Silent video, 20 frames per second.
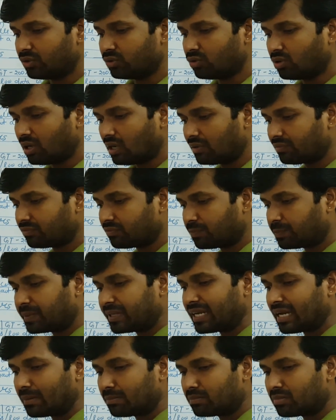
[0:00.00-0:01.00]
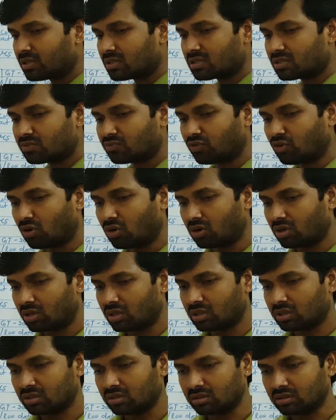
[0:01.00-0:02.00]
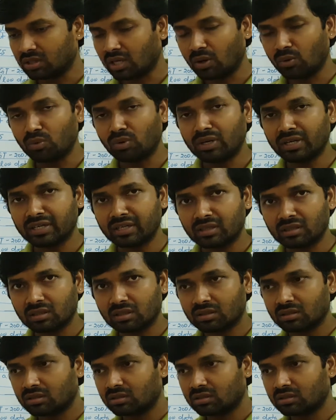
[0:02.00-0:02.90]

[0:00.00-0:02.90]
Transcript: you have preambles for downlink